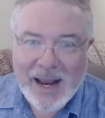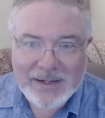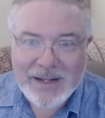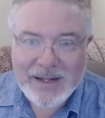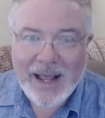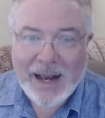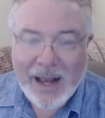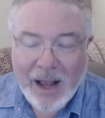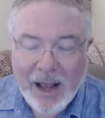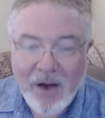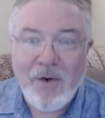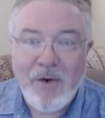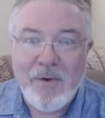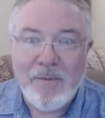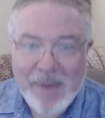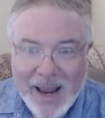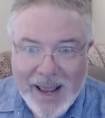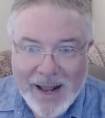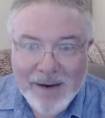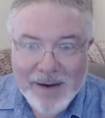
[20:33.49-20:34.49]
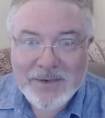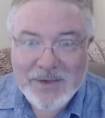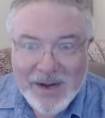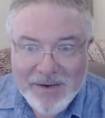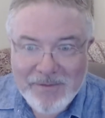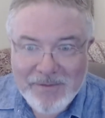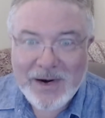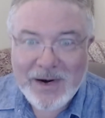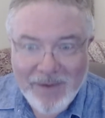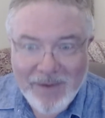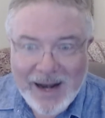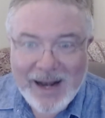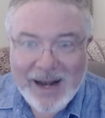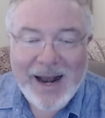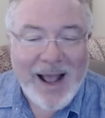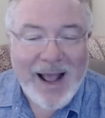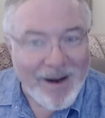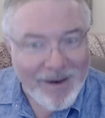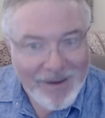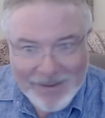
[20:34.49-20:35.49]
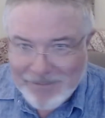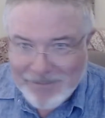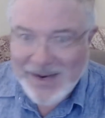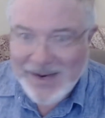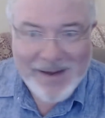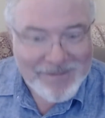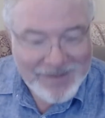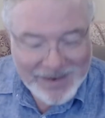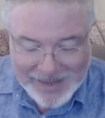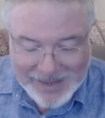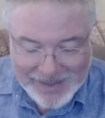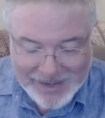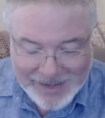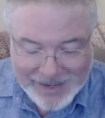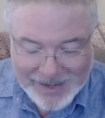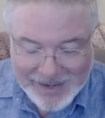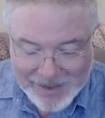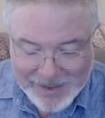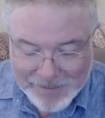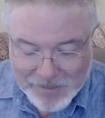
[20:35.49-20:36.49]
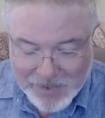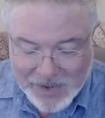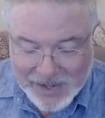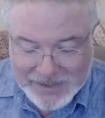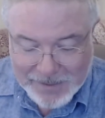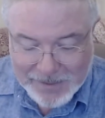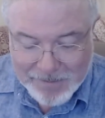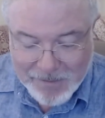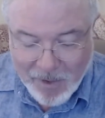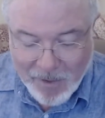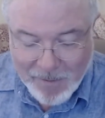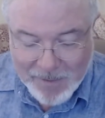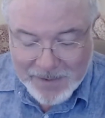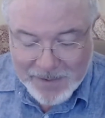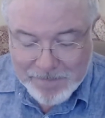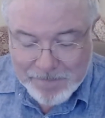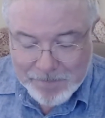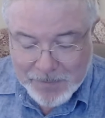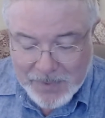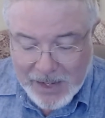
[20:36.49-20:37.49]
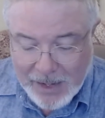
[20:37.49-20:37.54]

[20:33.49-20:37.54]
It's like, oh man, I'm suffering right now. I'm definitely thinking of the present moment.